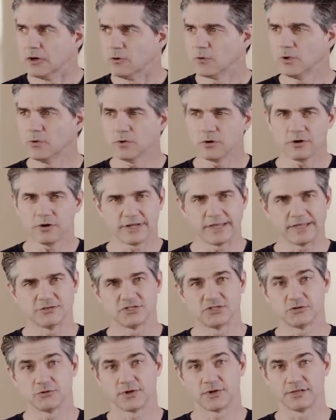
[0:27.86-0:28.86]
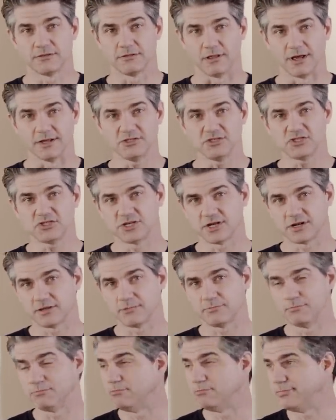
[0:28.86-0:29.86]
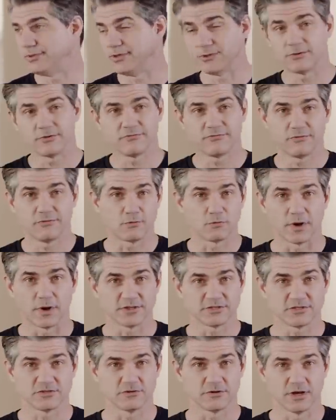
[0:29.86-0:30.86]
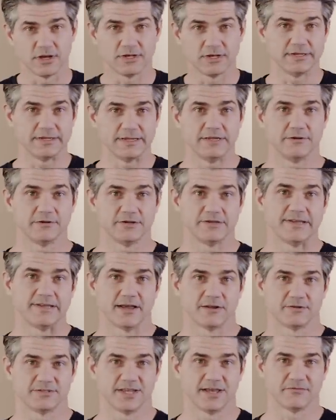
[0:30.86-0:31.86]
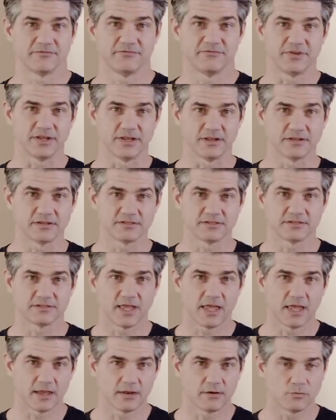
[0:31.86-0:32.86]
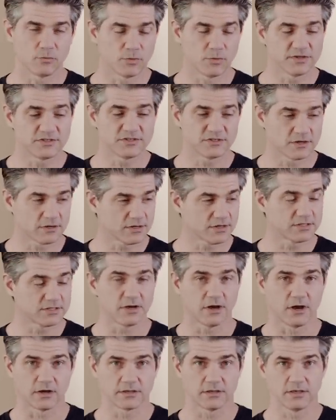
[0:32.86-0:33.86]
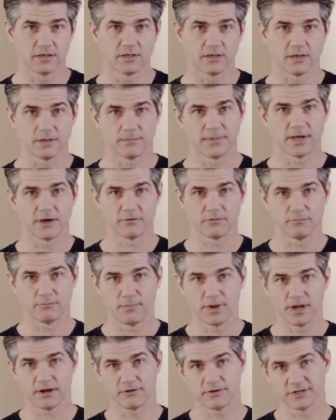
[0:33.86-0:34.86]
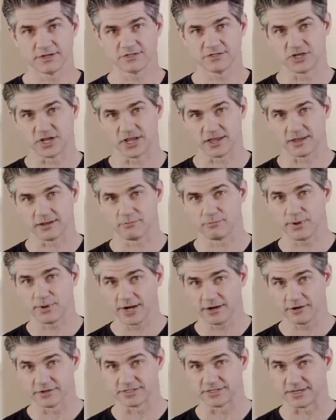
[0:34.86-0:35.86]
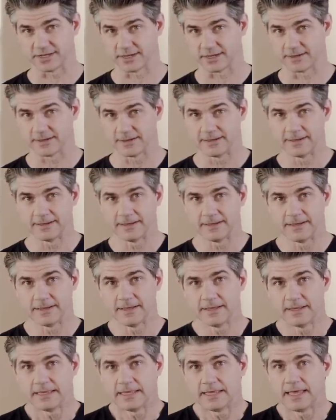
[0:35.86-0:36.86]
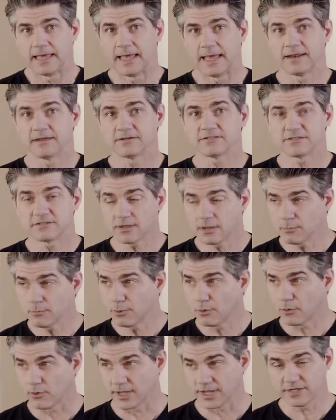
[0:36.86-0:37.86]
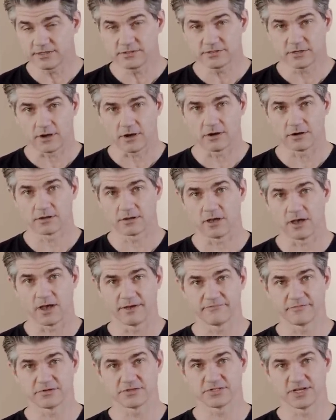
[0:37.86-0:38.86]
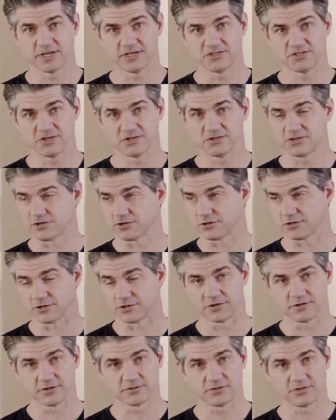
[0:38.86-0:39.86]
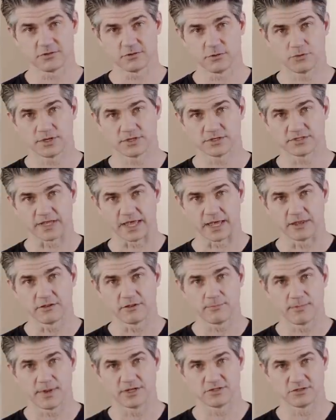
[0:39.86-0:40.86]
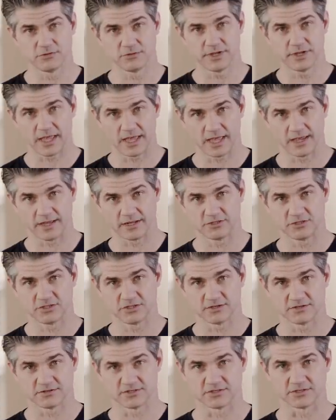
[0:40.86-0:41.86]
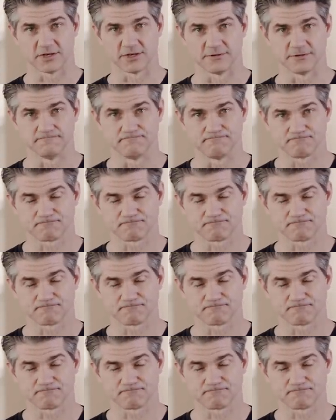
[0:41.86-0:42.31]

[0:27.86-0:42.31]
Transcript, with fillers: We were enjoying lunch at a beautiful restaurant here in downtown Phoenix, and we started talking about marriage and parenting. And at some point, our conversation turned to his elementary-aged son.